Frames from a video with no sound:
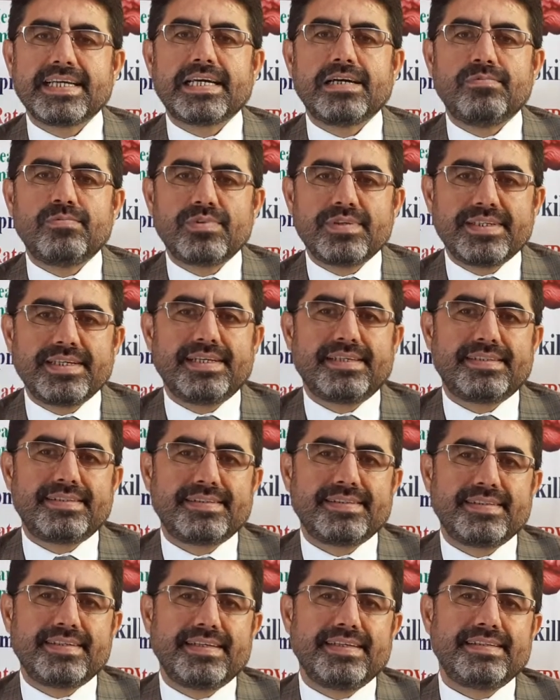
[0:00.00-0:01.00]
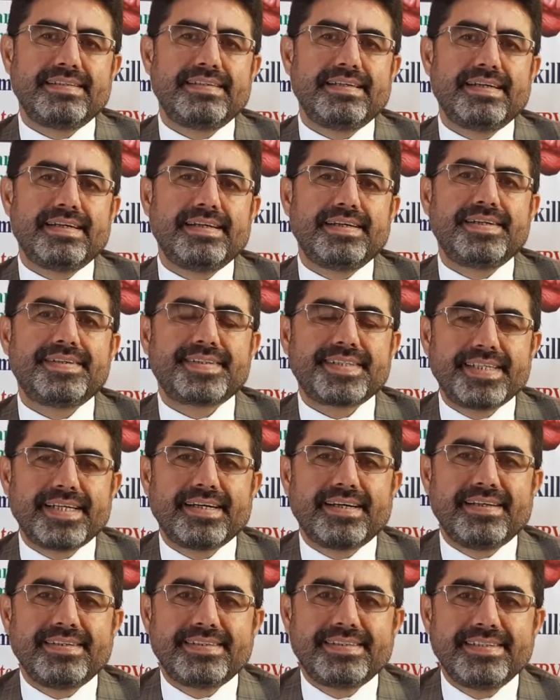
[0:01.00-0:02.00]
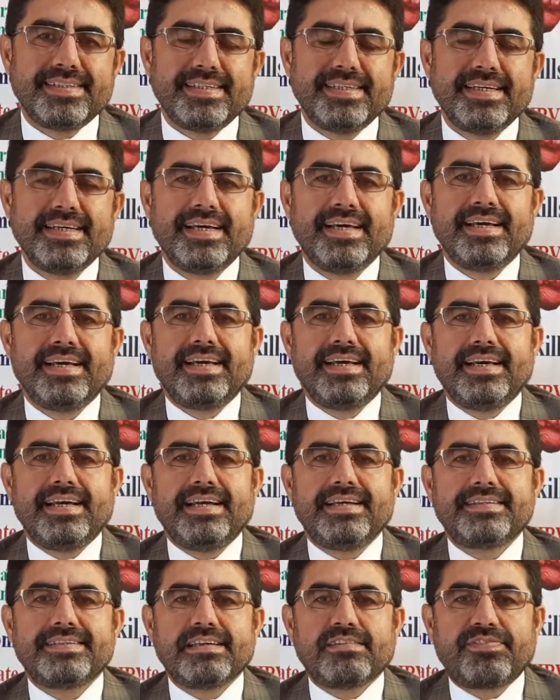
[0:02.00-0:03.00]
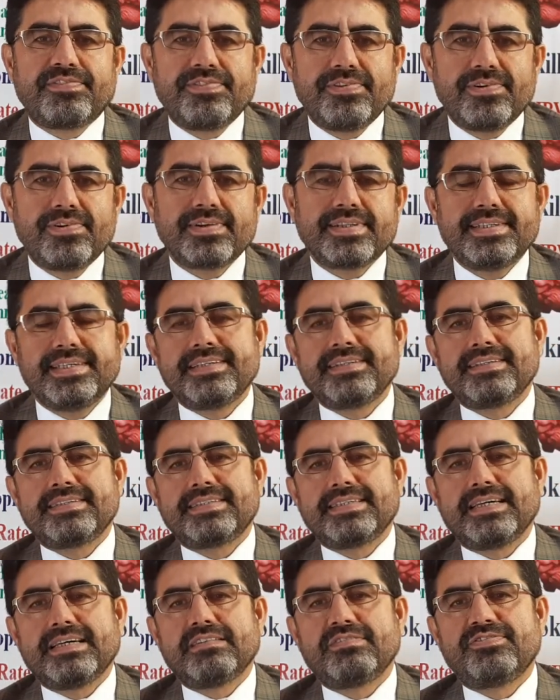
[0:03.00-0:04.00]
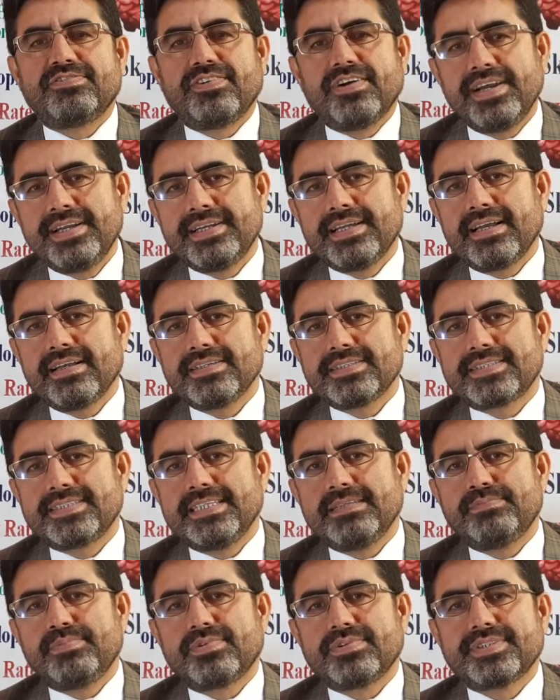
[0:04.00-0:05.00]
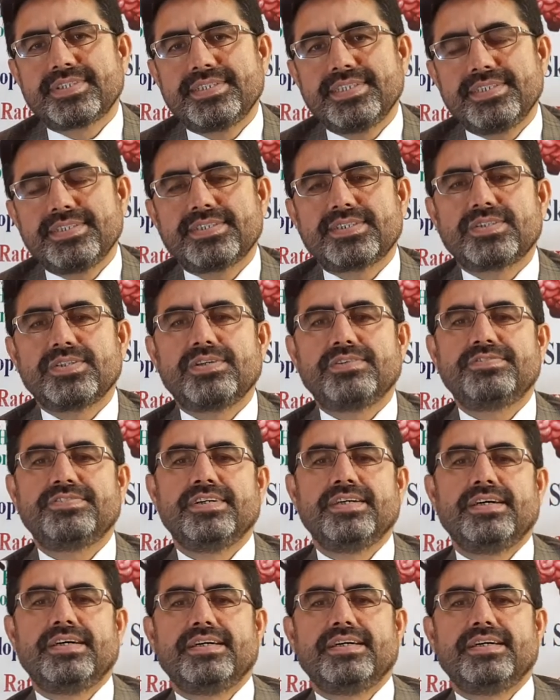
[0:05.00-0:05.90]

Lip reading: accommodate in the reality. And the fourth and final step or stage of